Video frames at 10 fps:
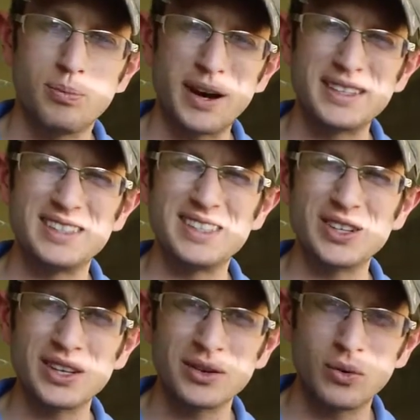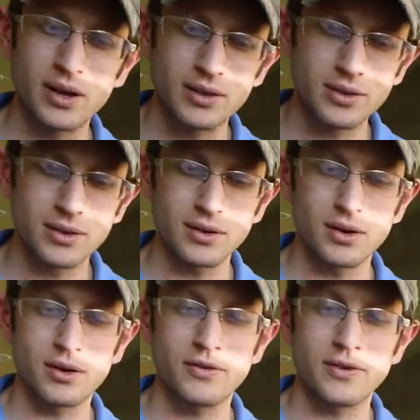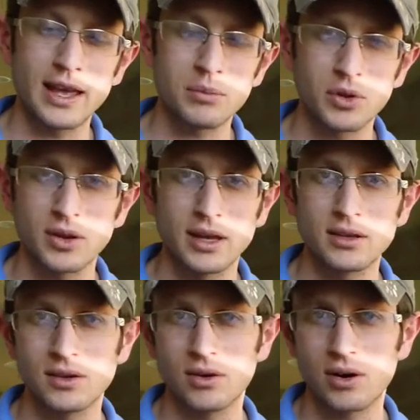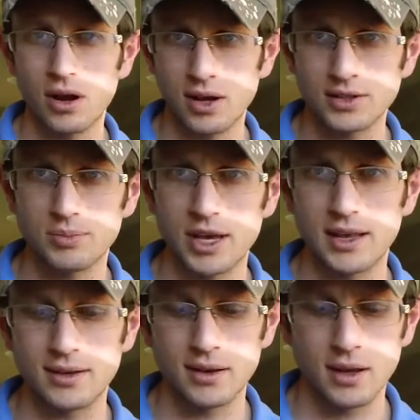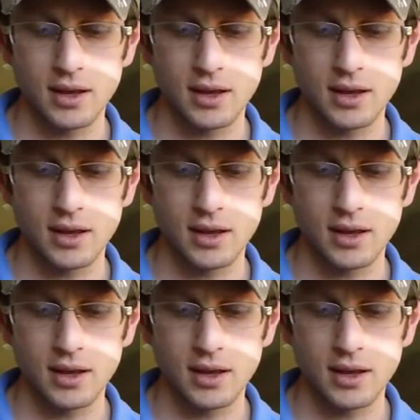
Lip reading: by dealing with her family, her husband,